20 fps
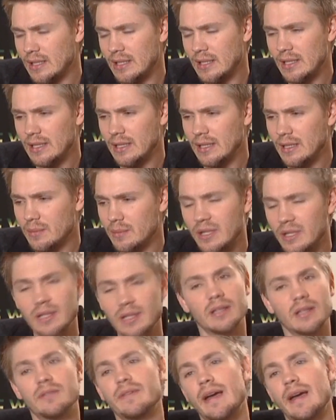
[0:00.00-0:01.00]
he
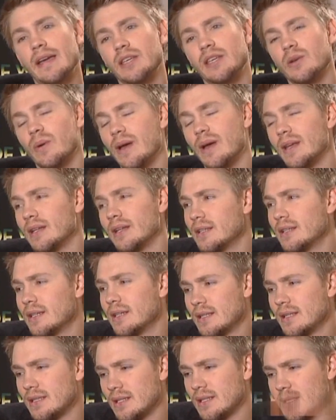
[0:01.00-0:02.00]
immediately
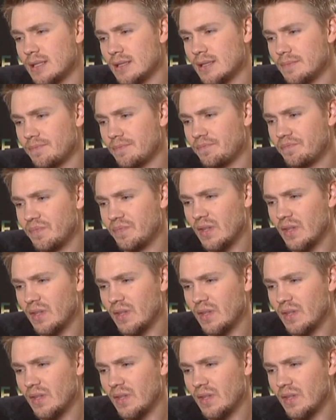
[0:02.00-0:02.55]
evacuated, and